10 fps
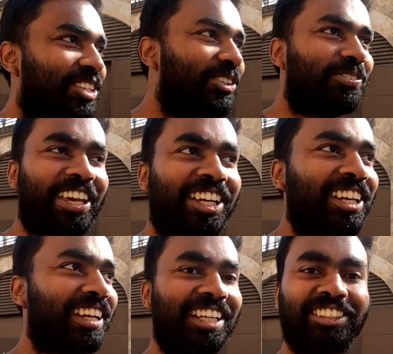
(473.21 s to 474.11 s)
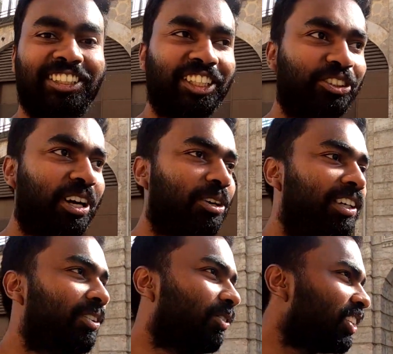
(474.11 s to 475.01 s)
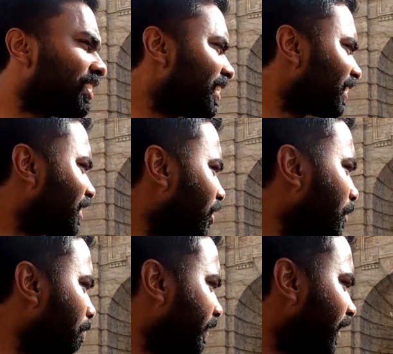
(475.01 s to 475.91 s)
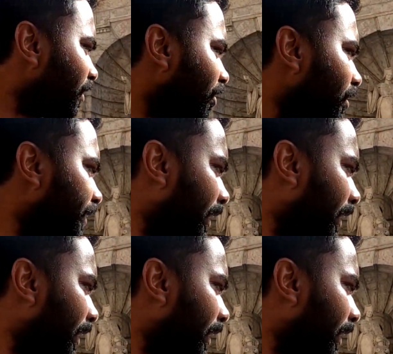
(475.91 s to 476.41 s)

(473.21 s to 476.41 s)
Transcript: so we are gonna continue our what is that called, thing called?